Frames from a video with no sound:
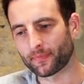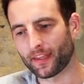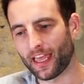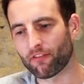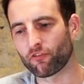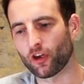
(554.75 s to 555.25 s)

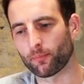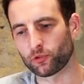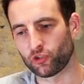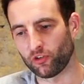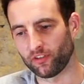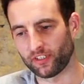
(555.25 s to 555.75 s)
every
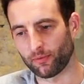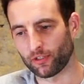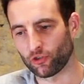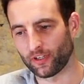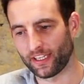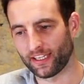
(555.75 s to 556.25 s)
opportunity when
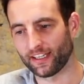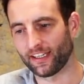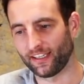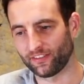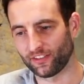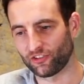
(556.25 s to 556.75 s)
you're here
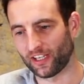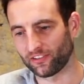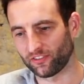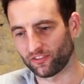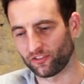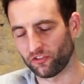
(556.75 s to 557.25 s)
is a
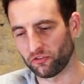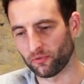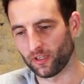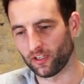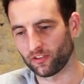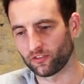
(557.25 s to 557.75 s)
chance
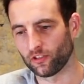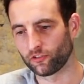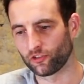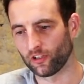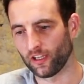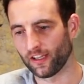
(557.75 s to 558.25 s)
to
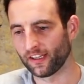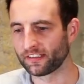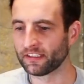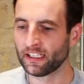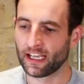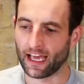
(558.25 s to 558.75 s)

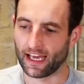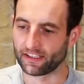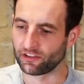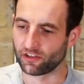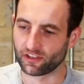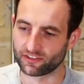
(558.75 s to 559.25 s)
learn.
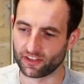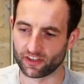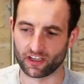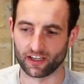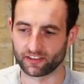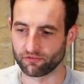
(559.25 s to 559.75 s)
And you can see the
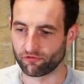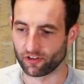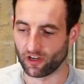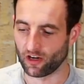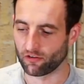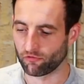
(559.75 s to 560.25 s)
guys in
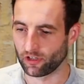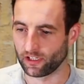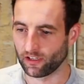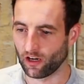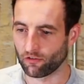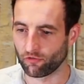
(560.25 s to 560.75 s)
front aren't
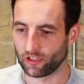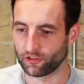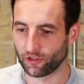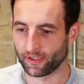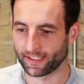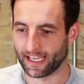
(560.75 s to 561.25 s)
really
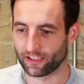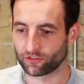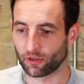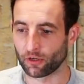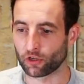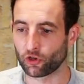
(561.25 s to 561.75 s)
doing that,
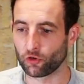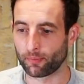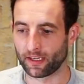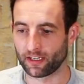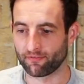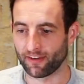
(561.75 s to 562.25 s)
so it could
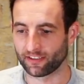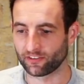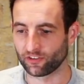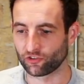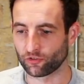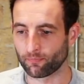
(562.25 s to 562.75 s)
be an
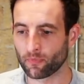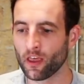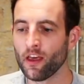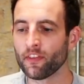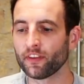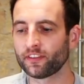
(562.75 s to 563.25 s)
advantage.
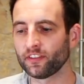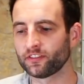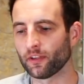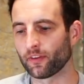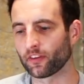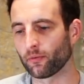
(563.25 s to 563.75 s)
This is
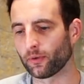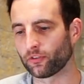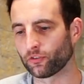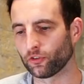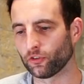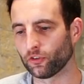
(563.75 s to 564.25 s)
something that we
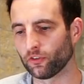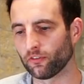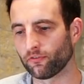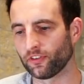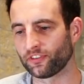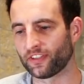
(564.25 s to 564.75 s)
saw
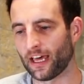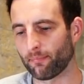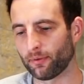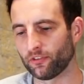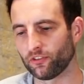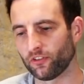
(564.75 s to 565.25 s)

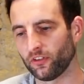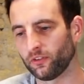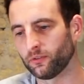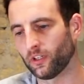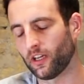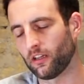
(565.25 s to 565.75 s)
Verstappen do